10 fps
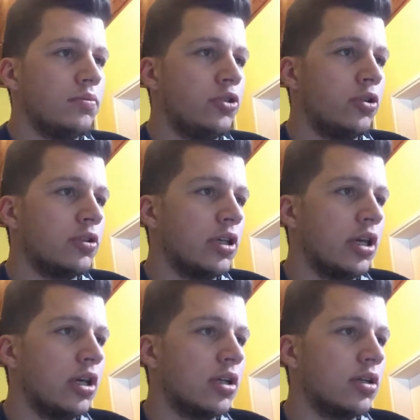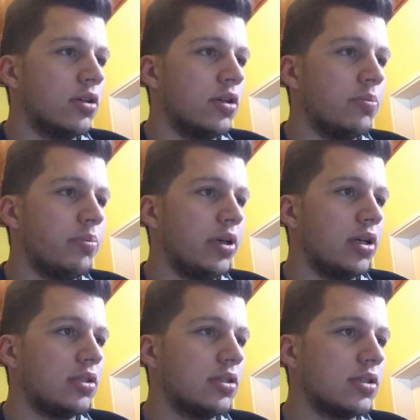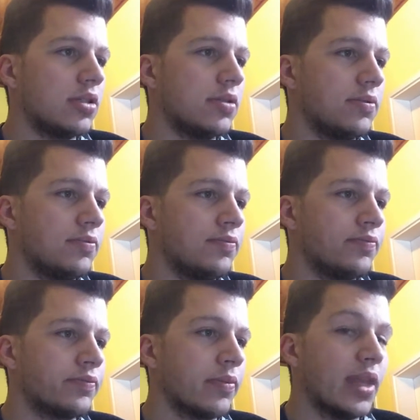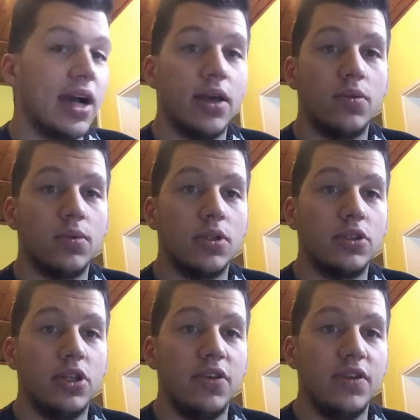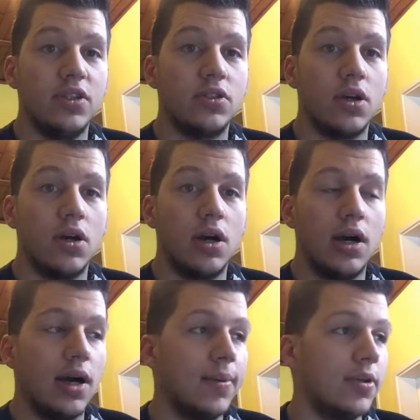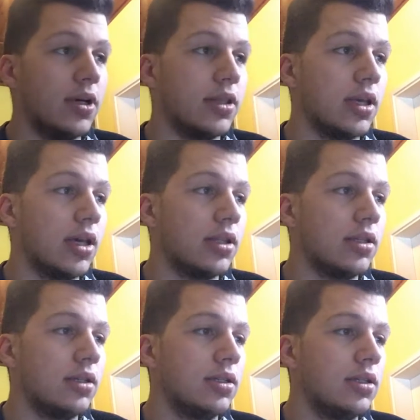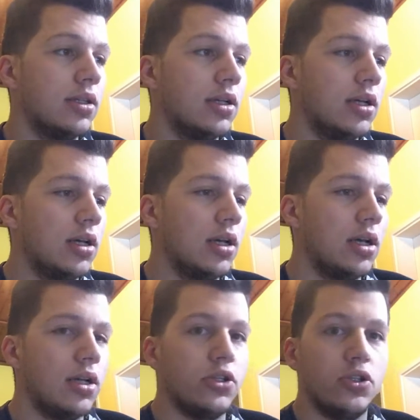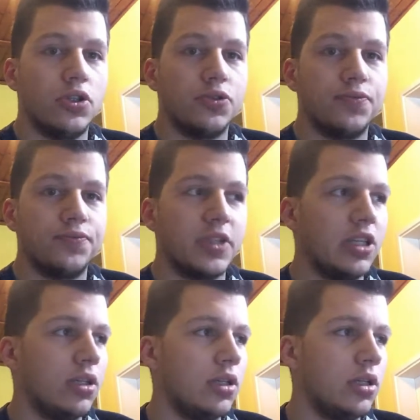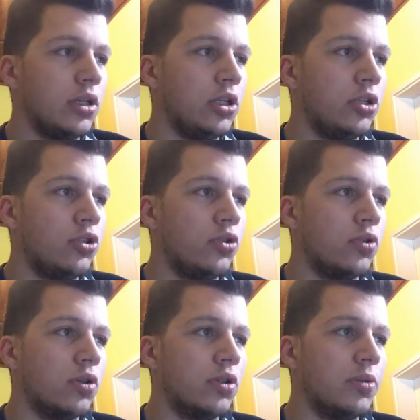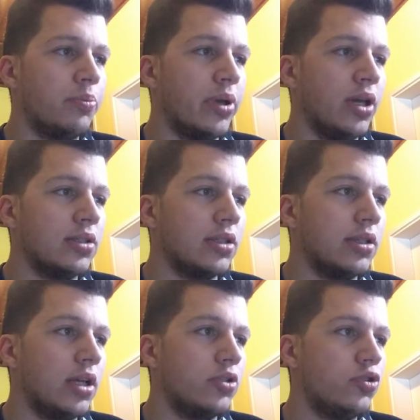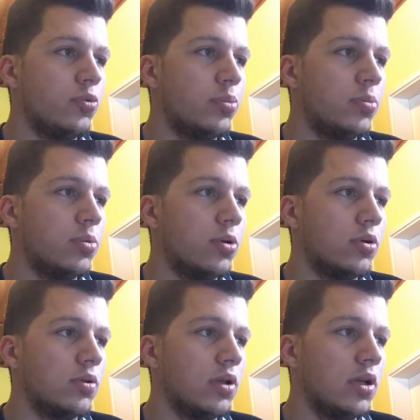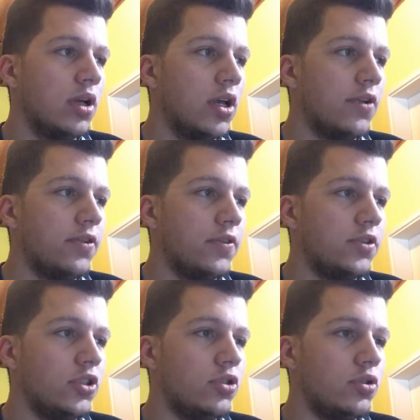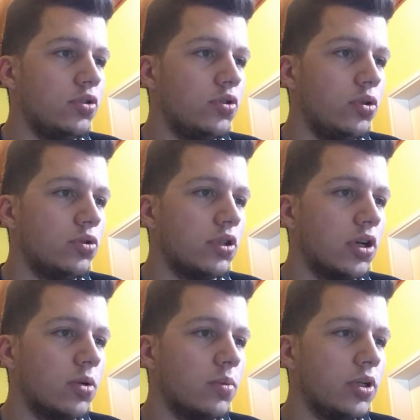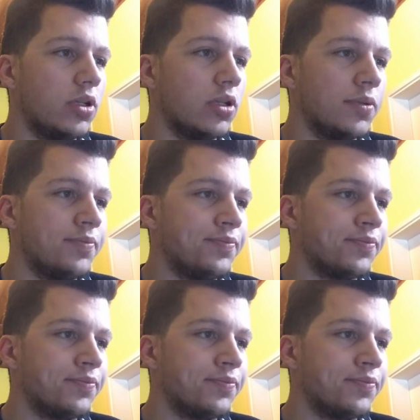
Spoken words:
Pyongyang Olympics. I don't watch TV, so I'm not that, you know, into Olympics. And then Super Bowl 52, who's gonna win?